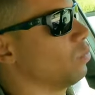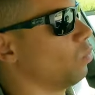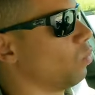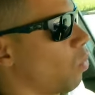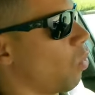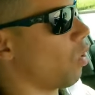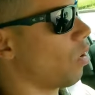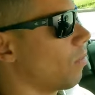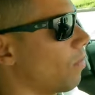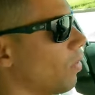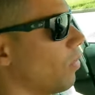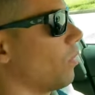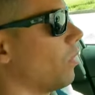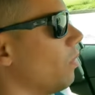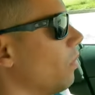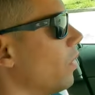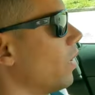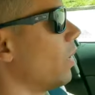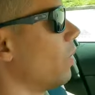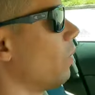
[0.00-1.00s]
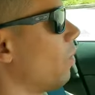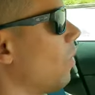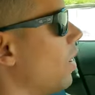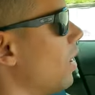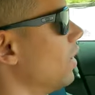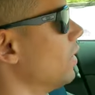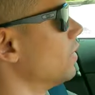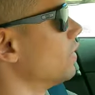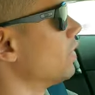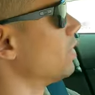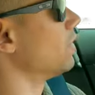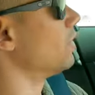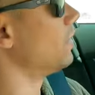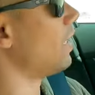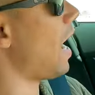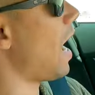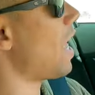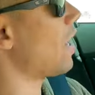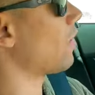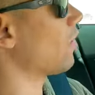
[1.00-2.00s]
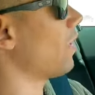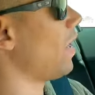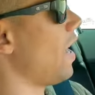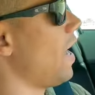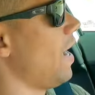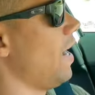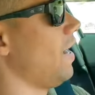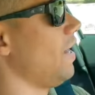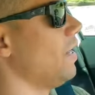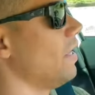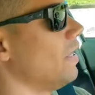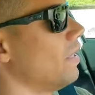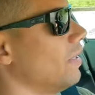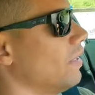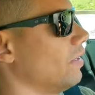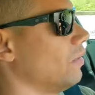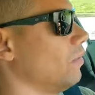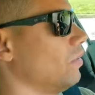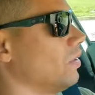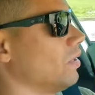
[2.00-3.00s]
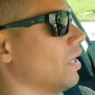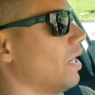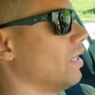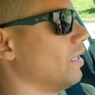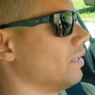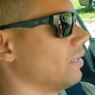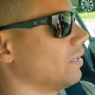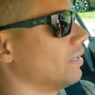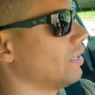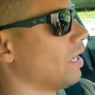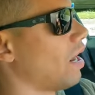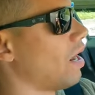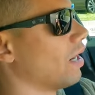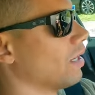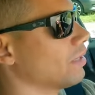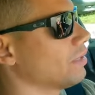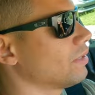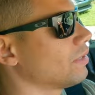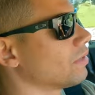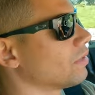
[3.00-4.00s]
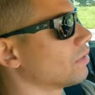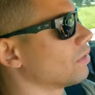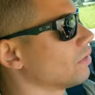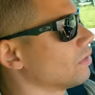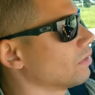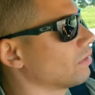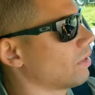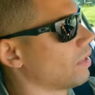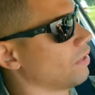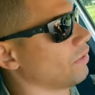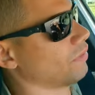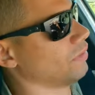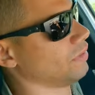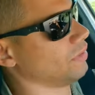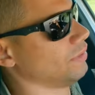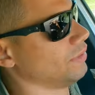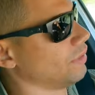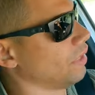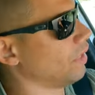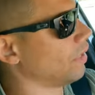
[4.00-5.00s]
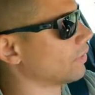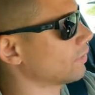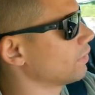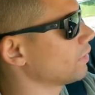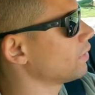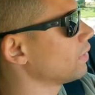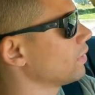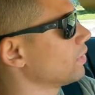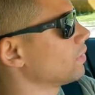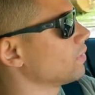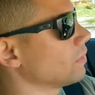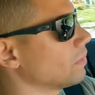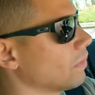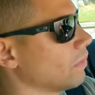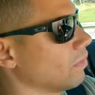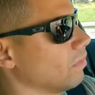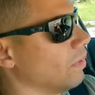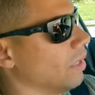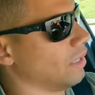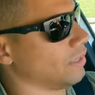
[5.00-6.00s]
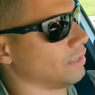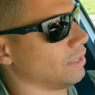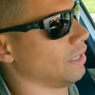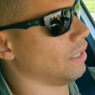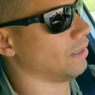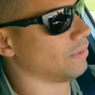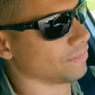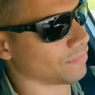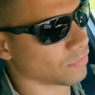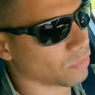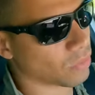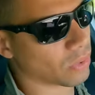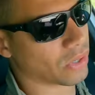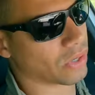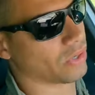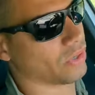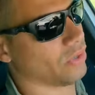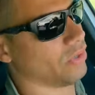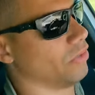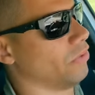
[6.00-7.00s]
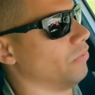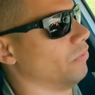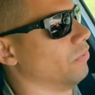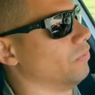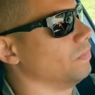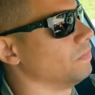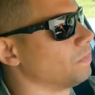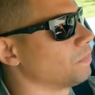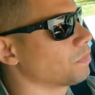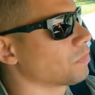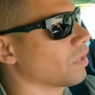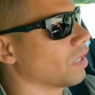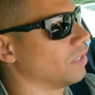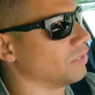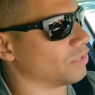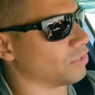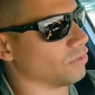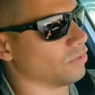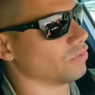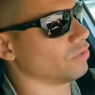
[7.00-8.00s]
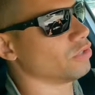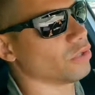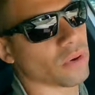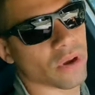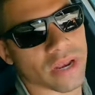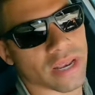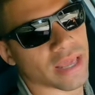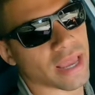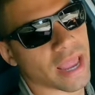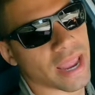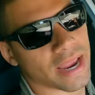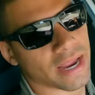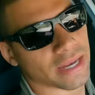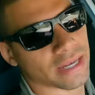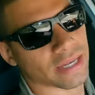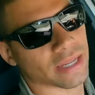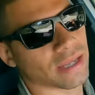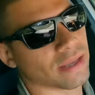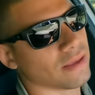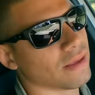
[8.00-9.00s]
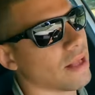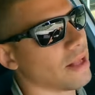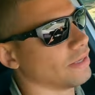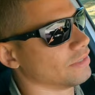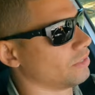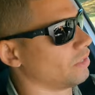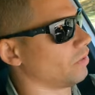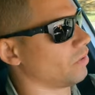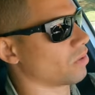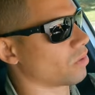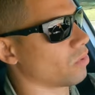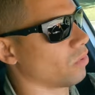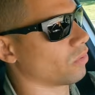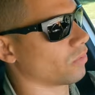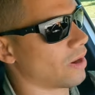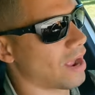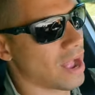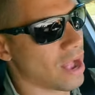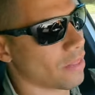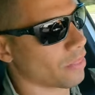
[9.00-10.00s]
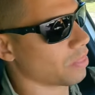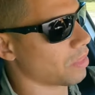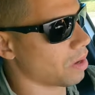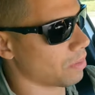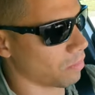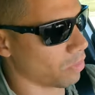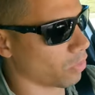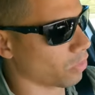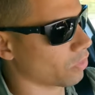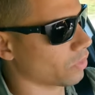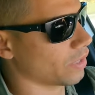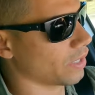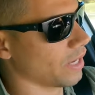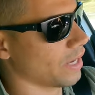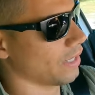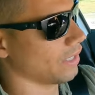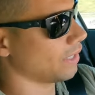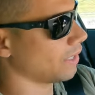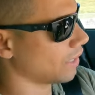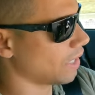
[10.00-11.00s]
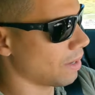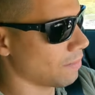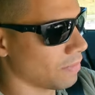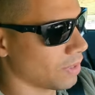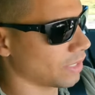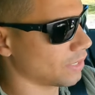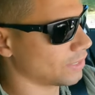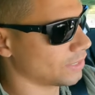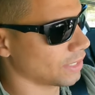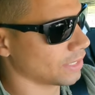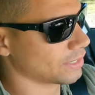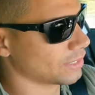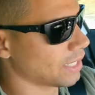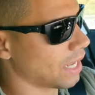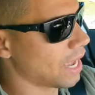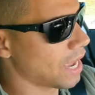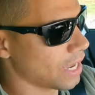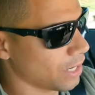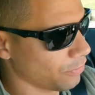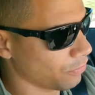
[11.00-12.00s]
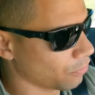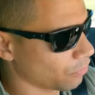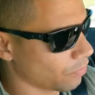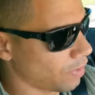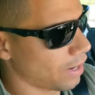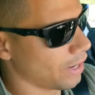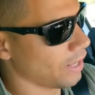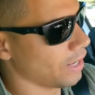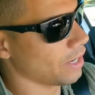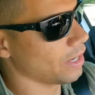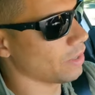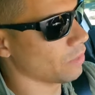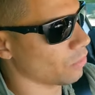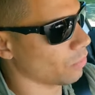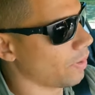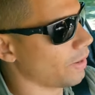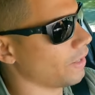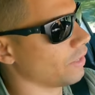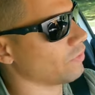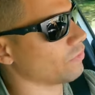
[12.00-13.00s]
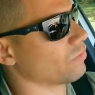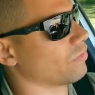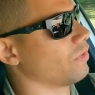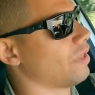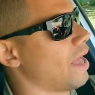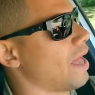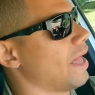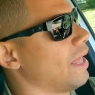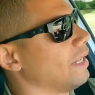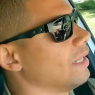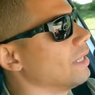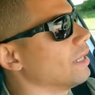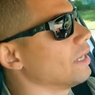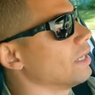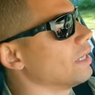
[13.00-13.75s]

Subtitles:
warmer than what it was Saturday, which kind of sucks, kind of really sucks. But what can you do? As soon as 288 has the intercooler out, I'm ordering it, got money set aside, ready, waiting for that.